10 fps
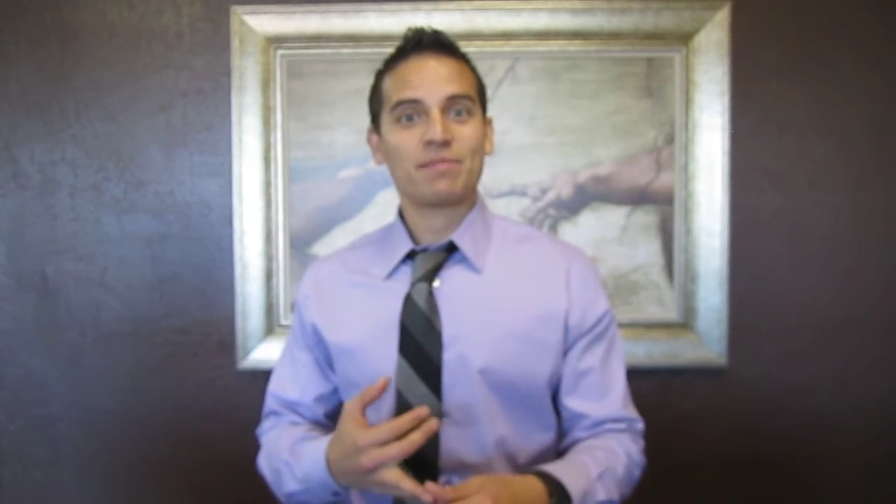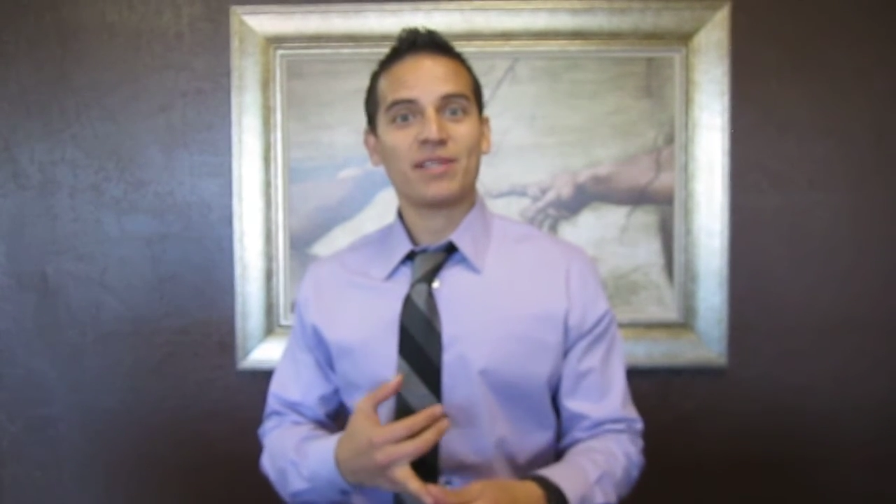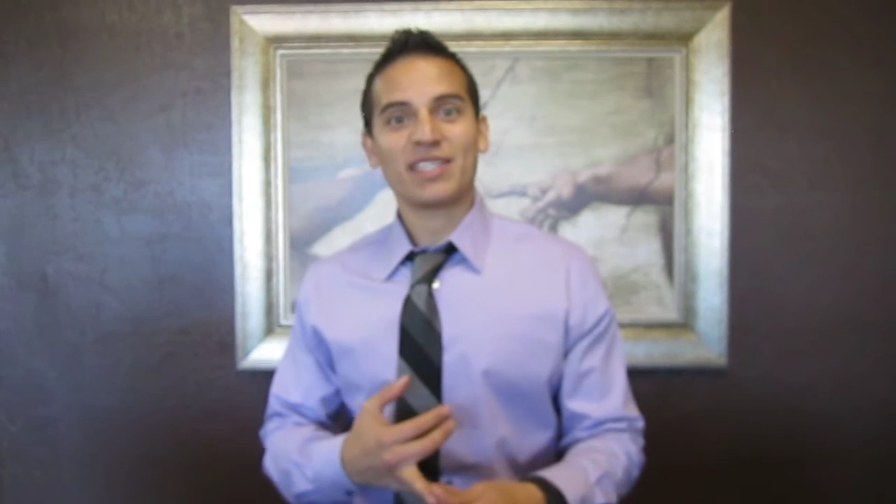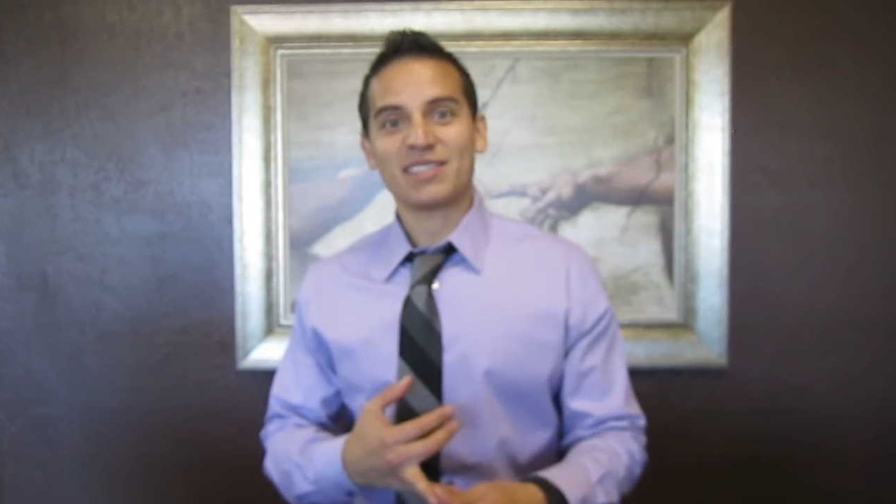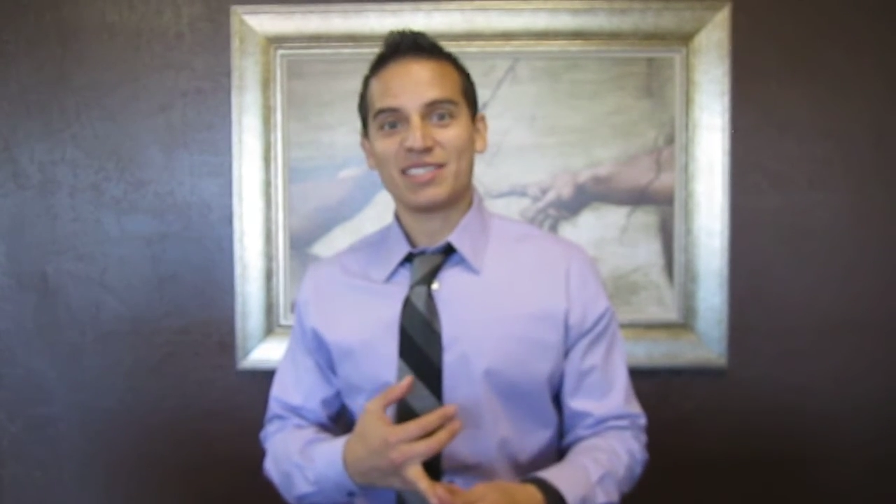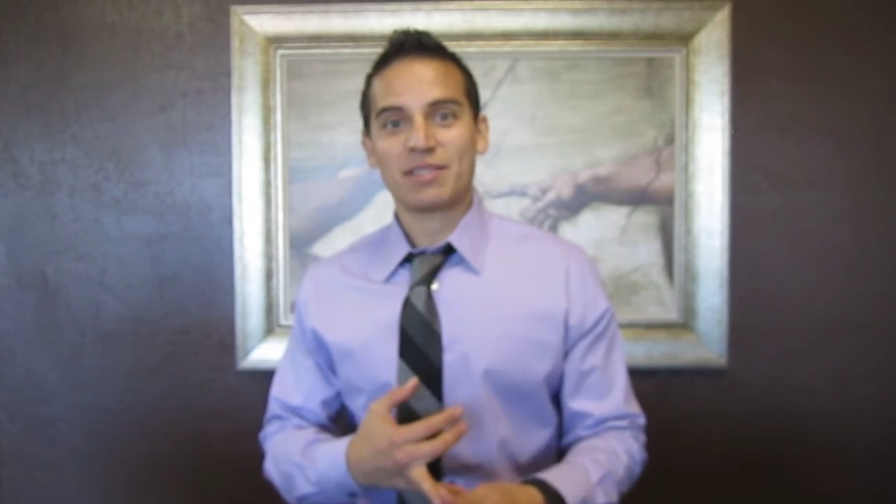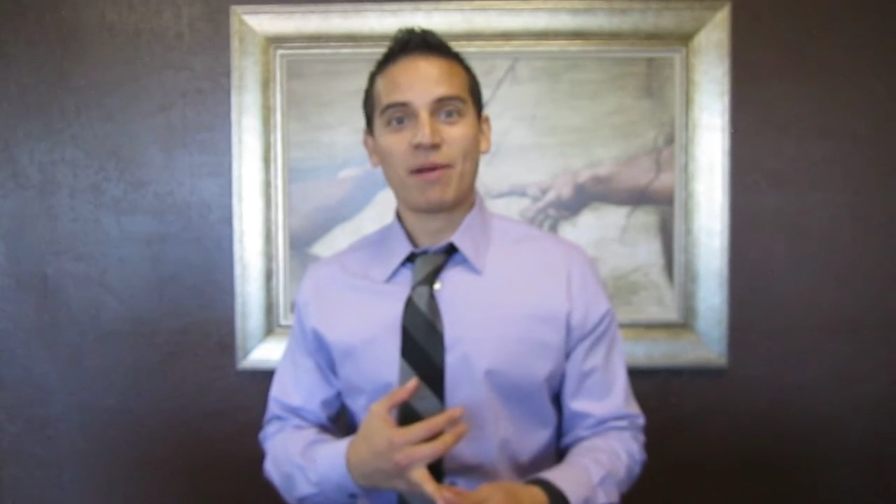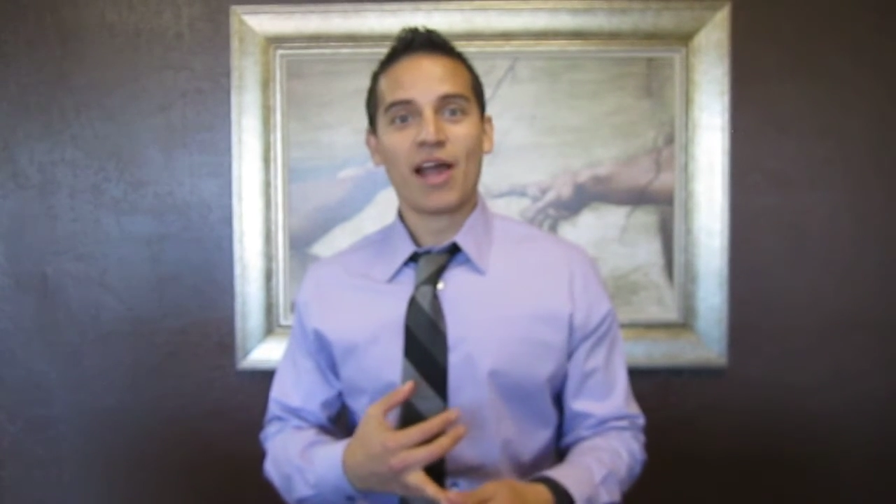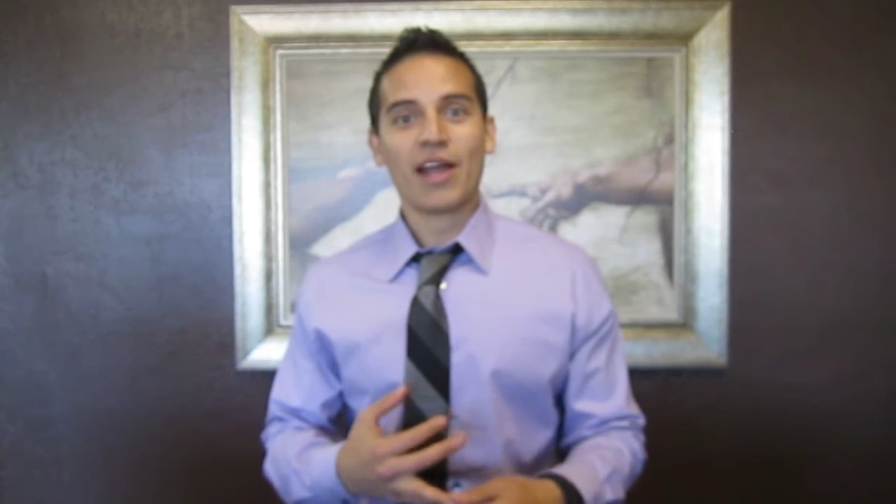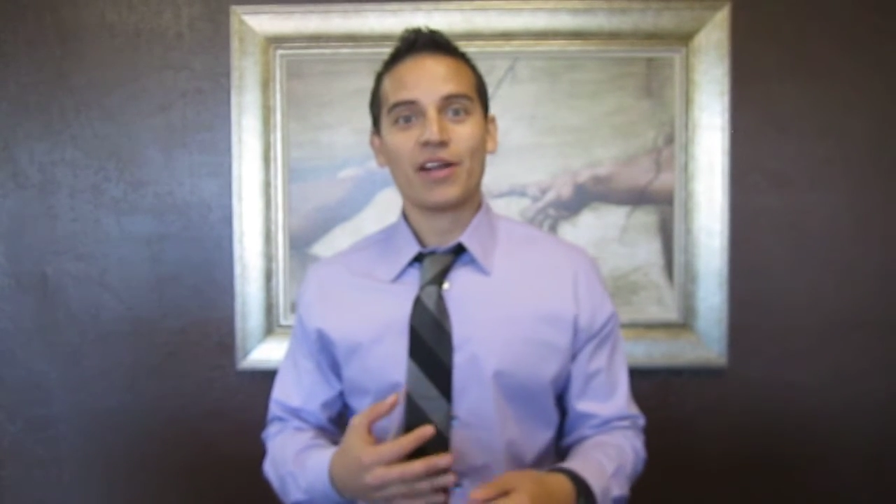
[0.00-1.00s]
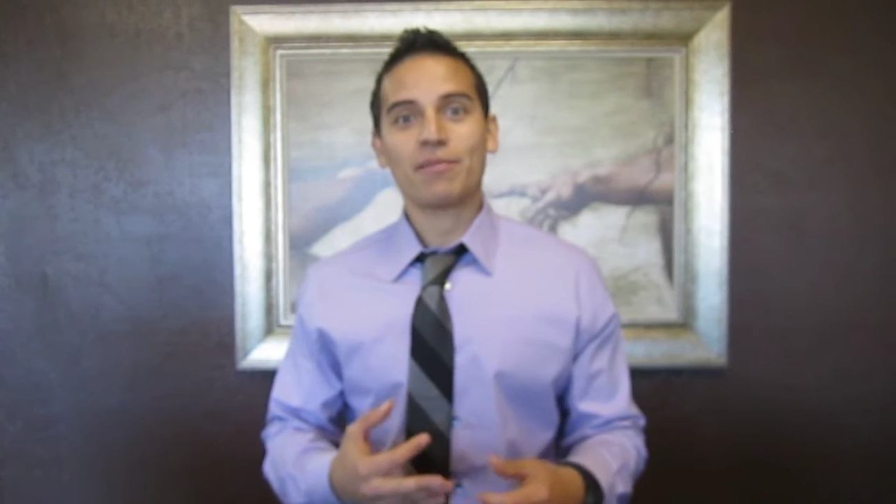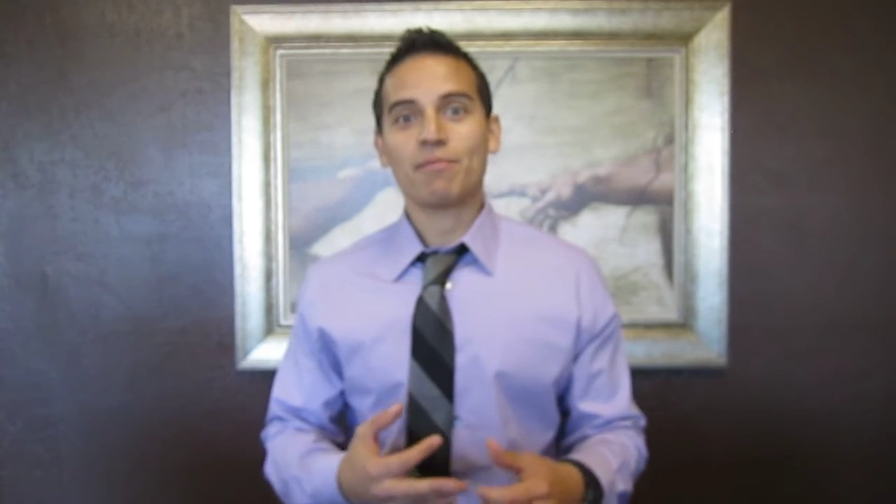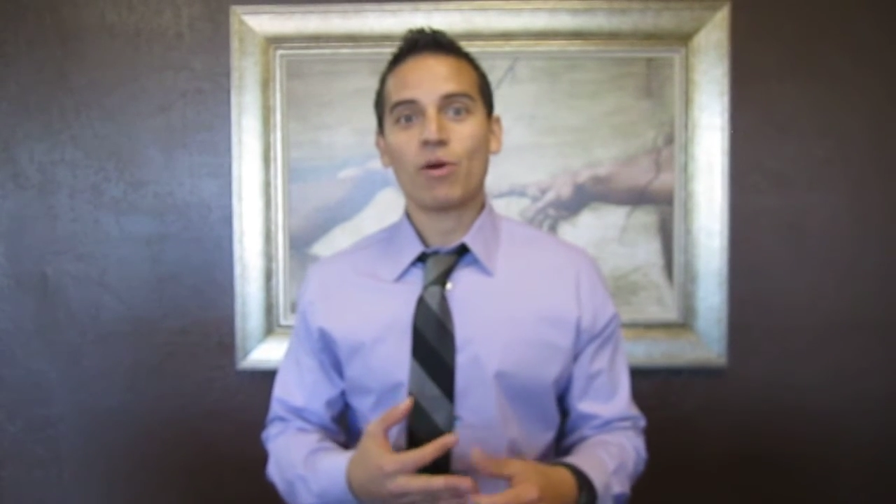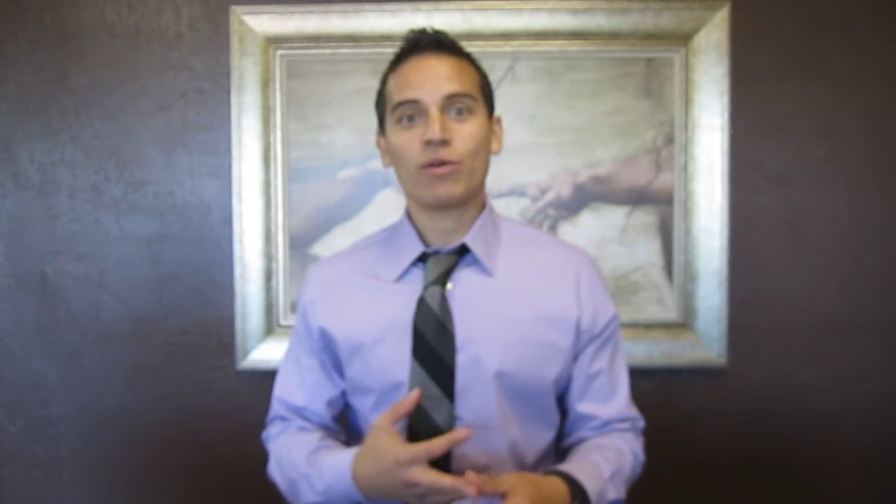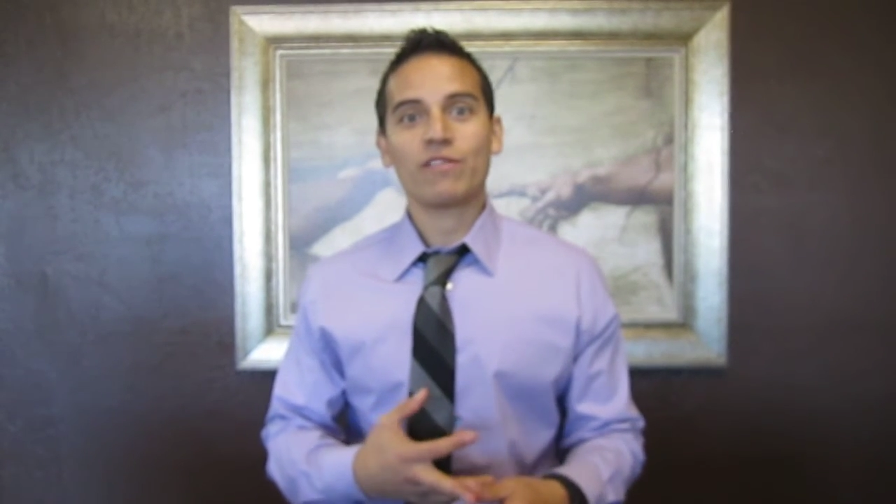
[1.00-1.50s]
inspired,
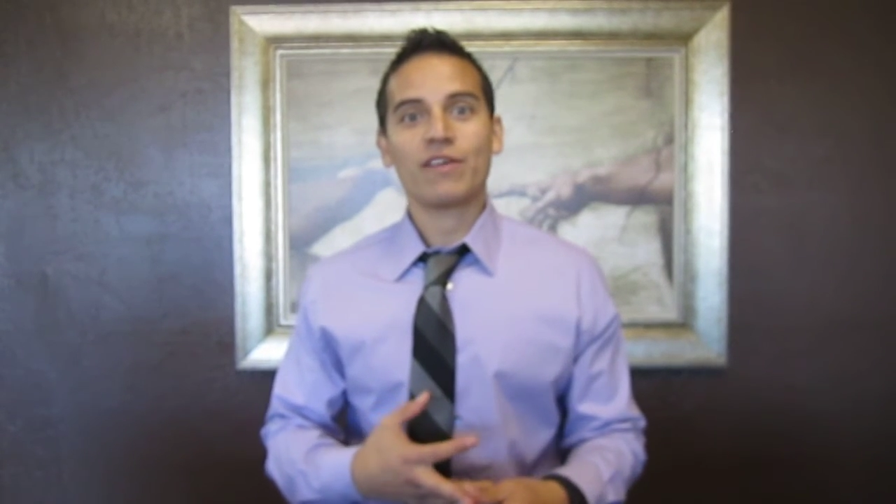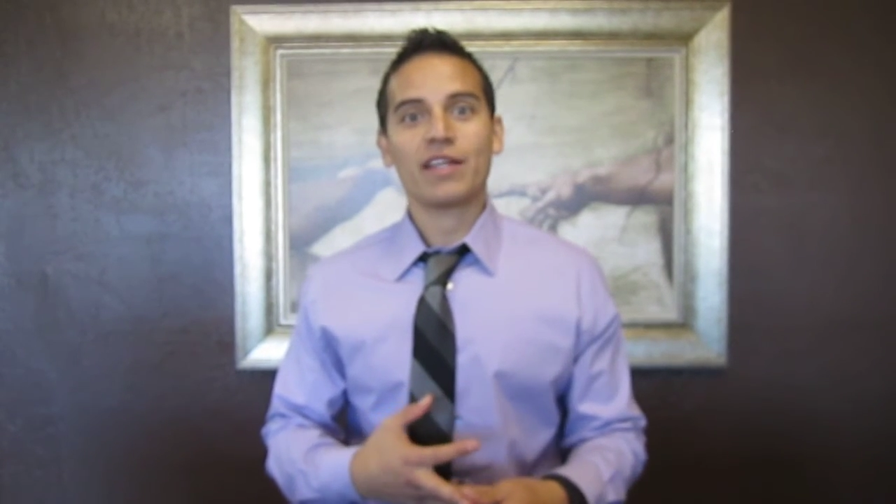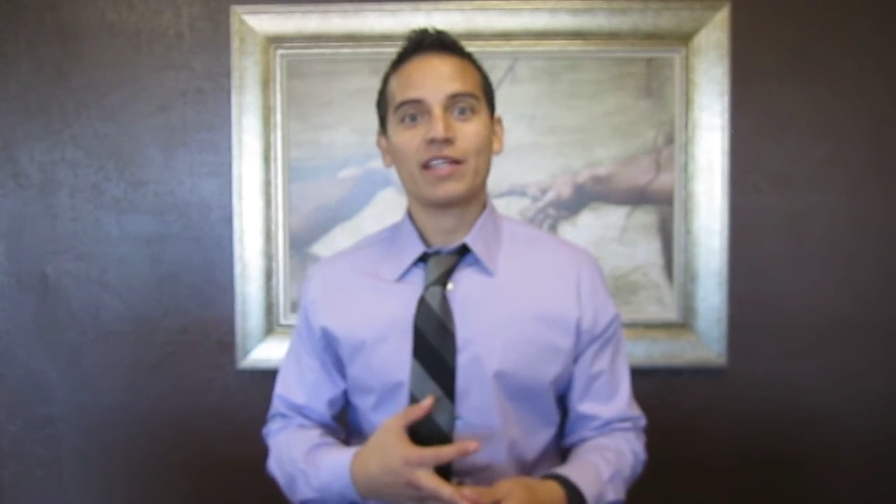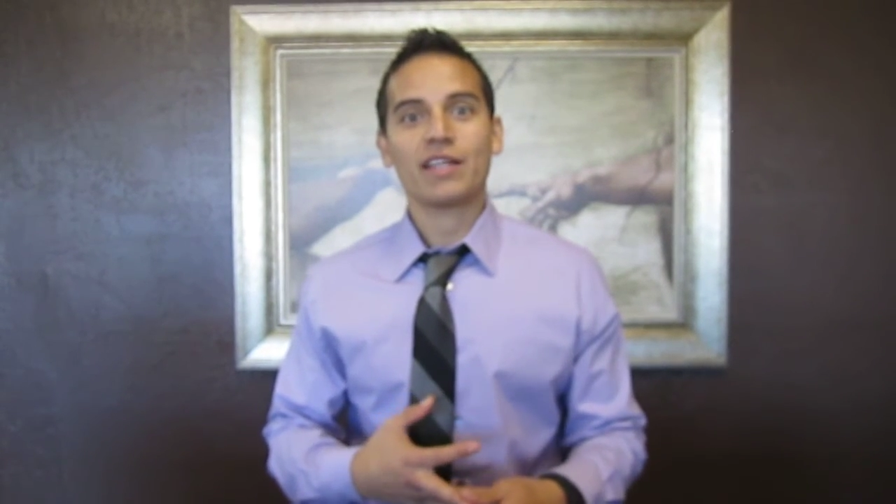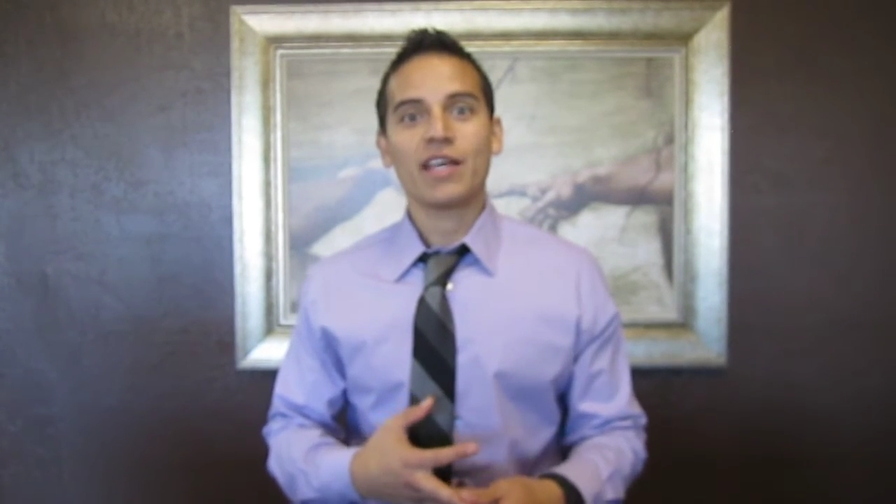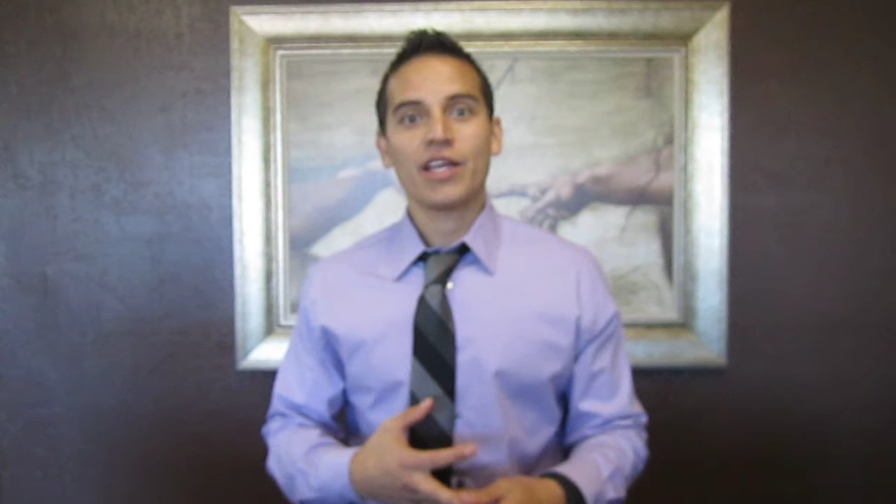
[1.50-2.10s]
motivated,